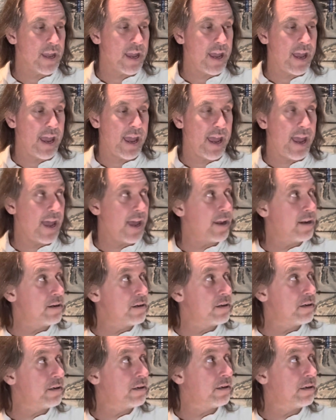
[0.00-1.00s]
And
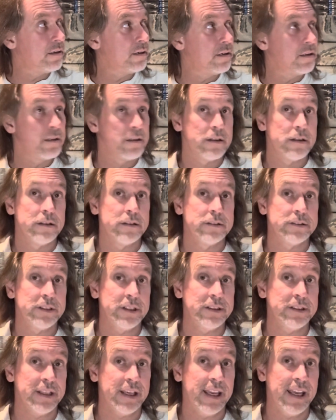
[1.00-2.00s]

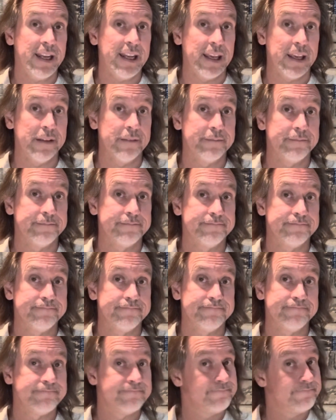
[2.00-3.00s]
she's a kitty.
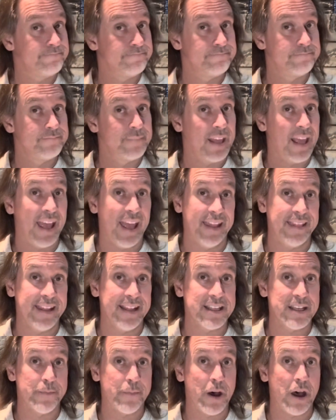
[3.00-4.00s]
And
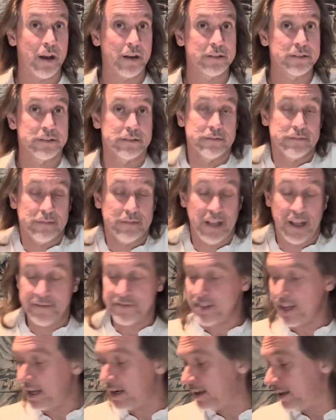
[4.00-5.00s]
that's a box. Enough said.